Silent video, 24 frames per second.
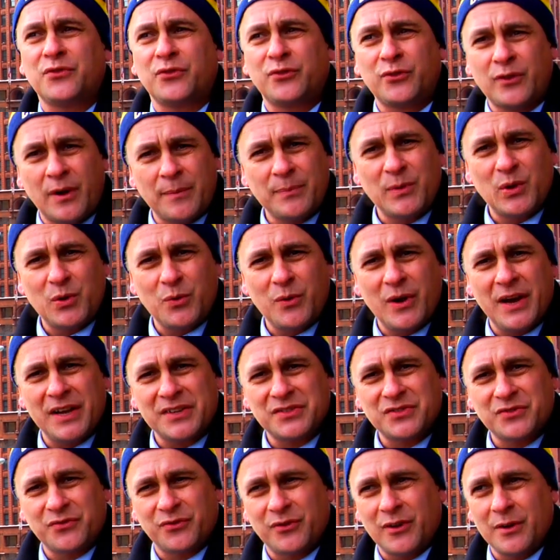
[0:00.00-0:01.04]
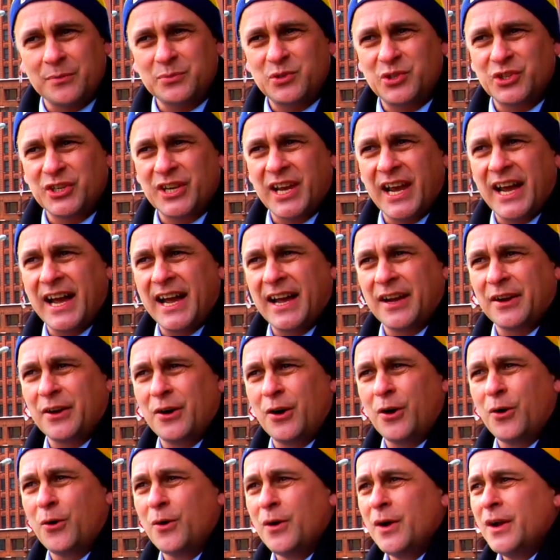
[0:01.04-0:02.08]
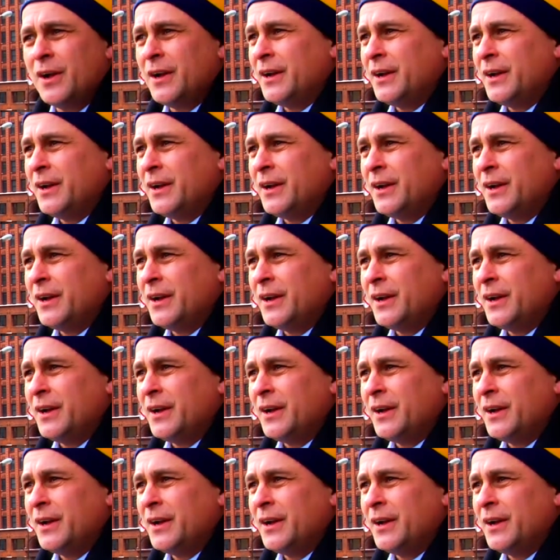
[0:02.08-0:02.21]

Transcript: from the West, from Chicago,